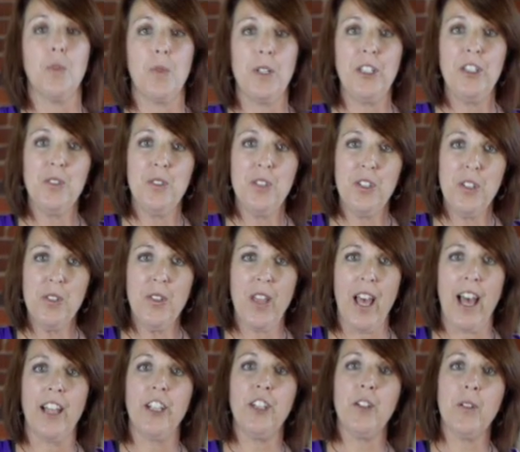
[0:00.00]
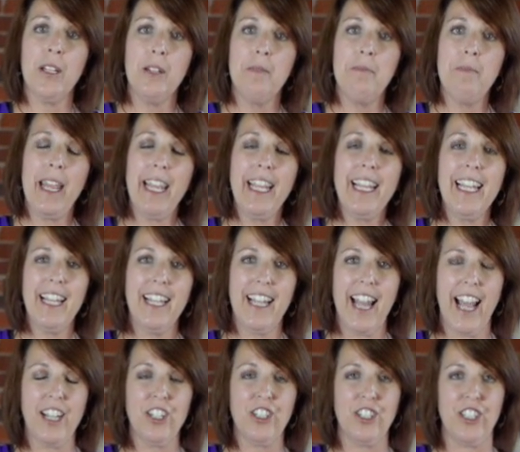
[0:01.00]
So when you do that, you can make
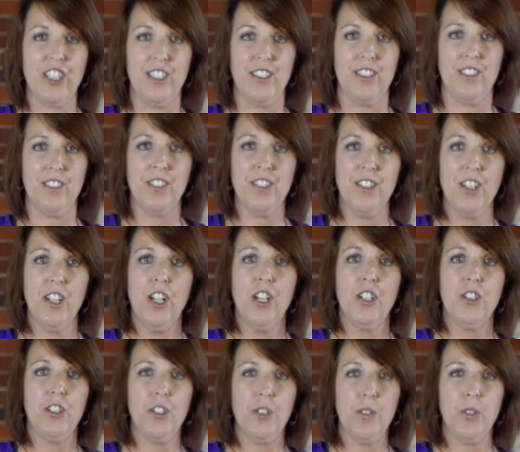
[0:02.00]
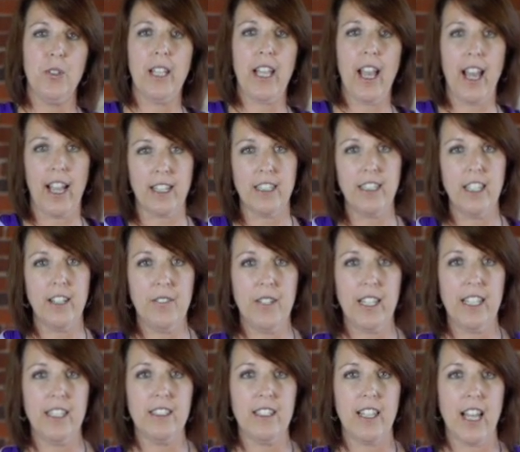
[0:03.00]
connections to the
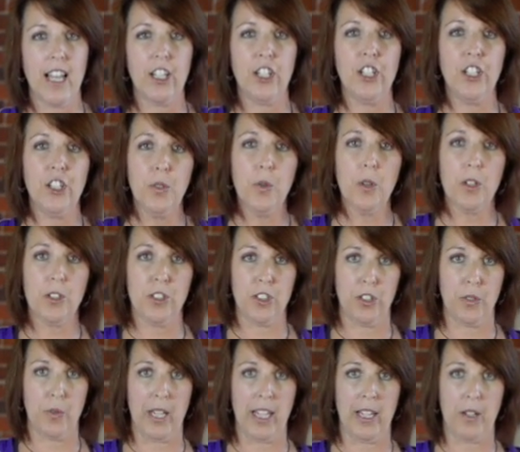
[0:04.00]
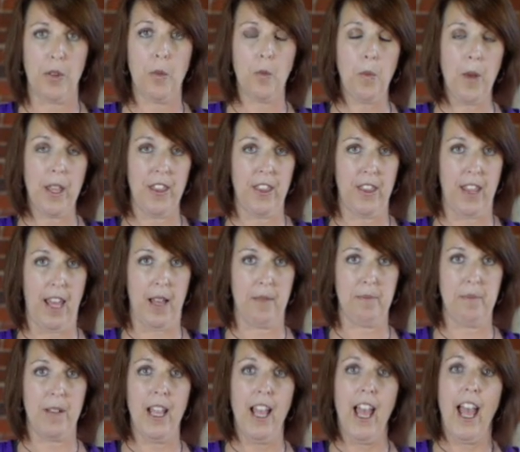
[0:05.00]
activities that you are doing with
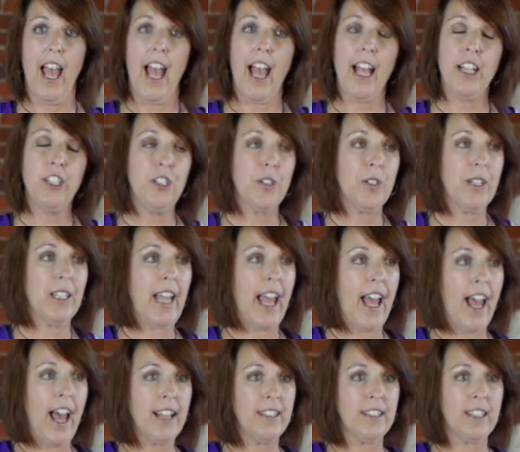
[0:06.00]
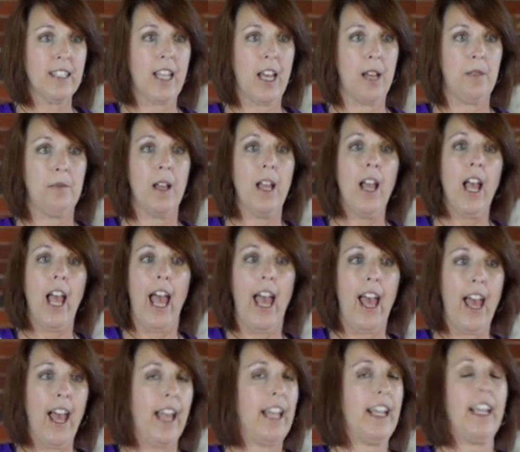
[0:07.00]
them. And you can ask them,
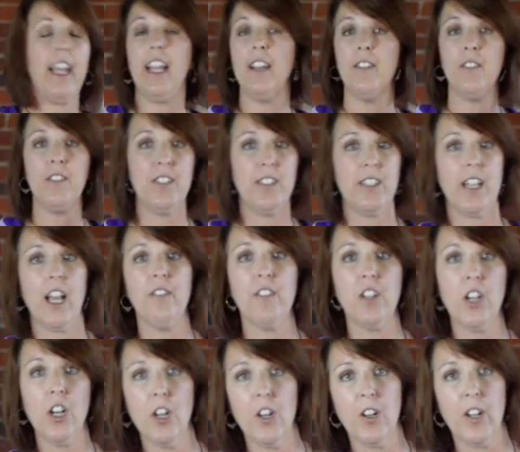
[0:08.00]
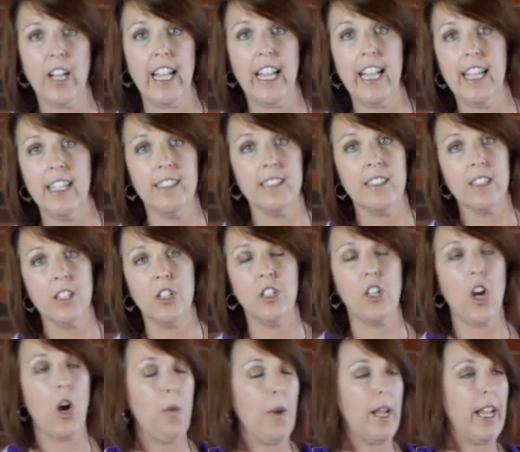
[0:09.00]
hey, if Steph Curry is
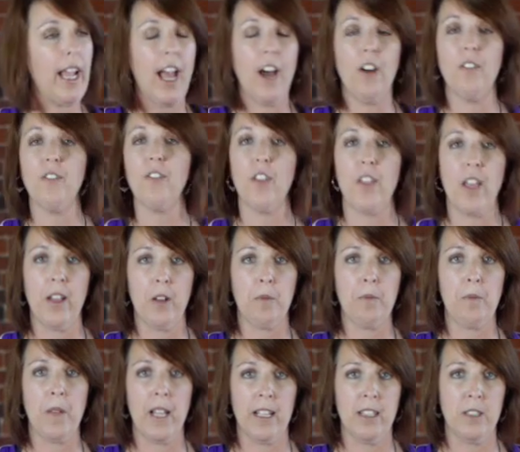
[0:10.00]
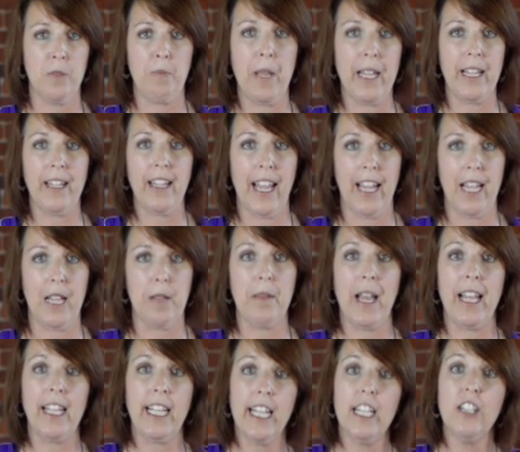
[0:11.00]
going out for his big game
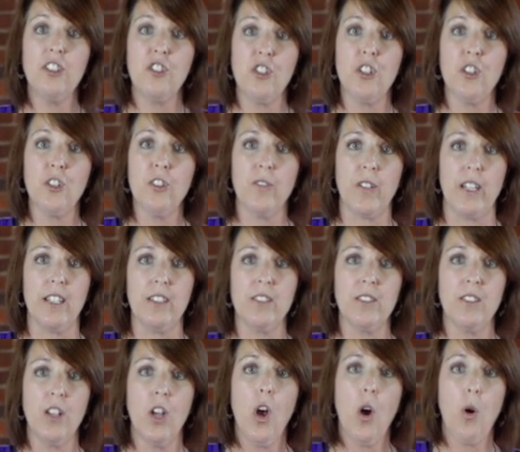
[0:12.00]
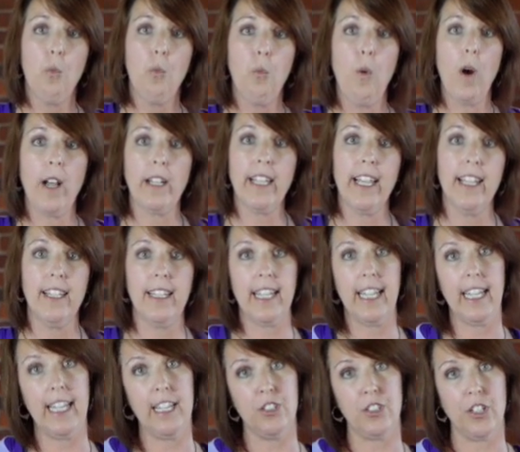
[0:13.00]
and he's nervous, what can
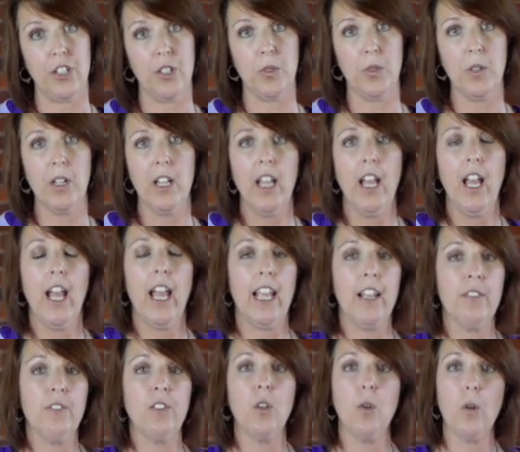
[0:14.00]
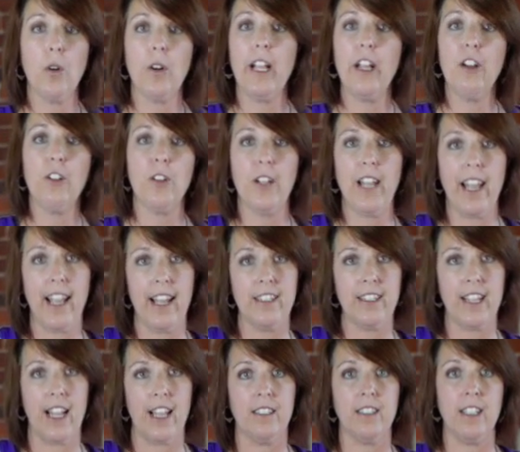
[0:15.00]
he do? If Lori
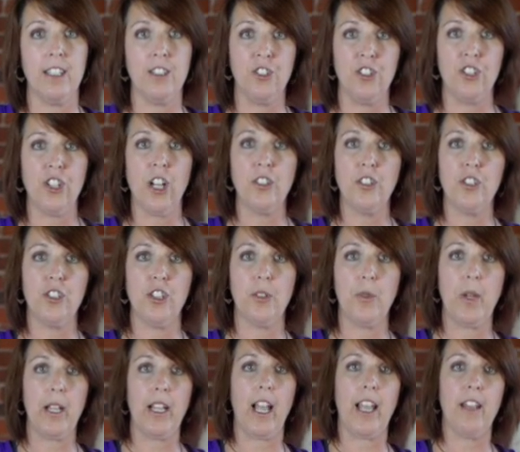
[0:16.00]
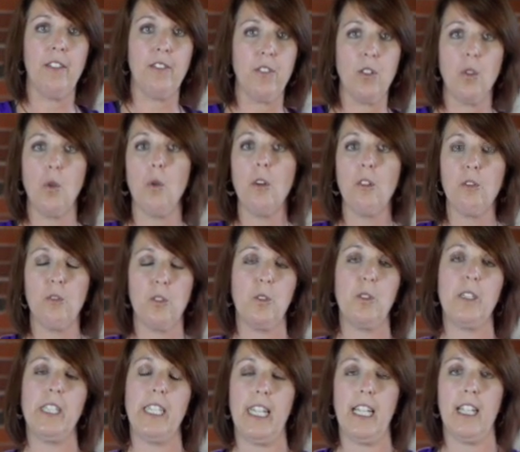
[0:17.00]
Hernandez is just doing a floor
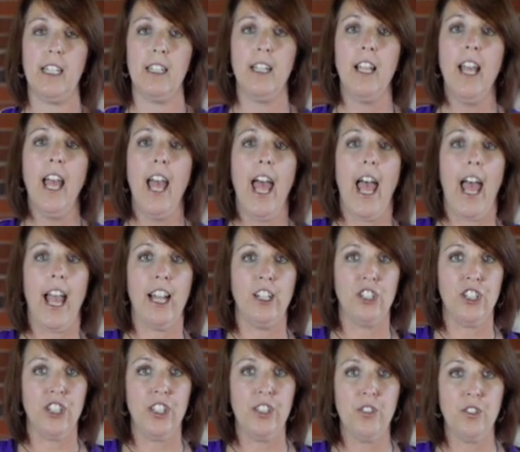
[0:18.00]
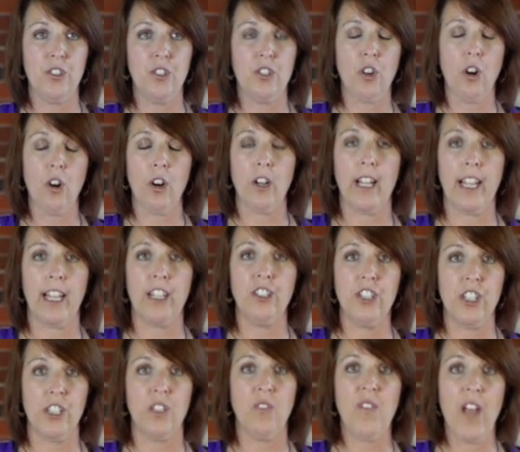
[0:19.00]
routine and she's starting and
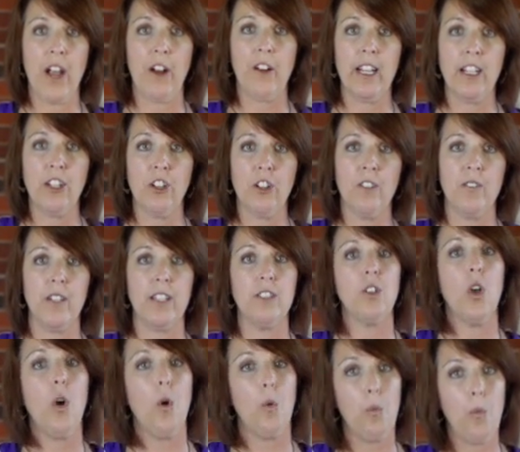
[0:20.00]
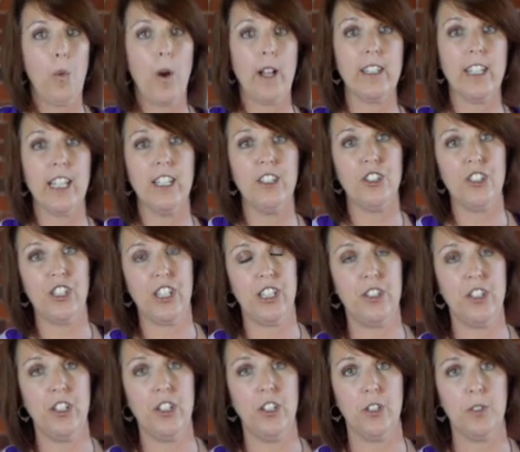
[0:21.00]
she's very nervous, what can she
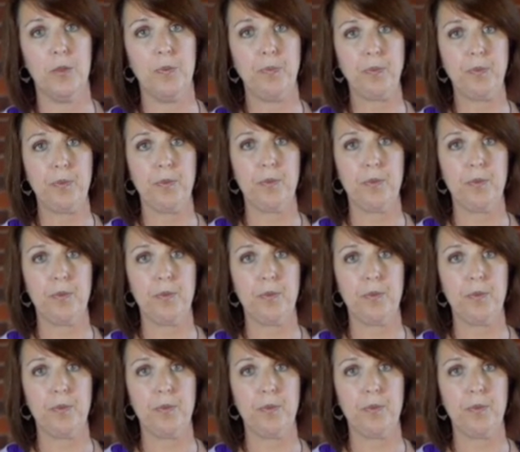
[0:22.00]
do?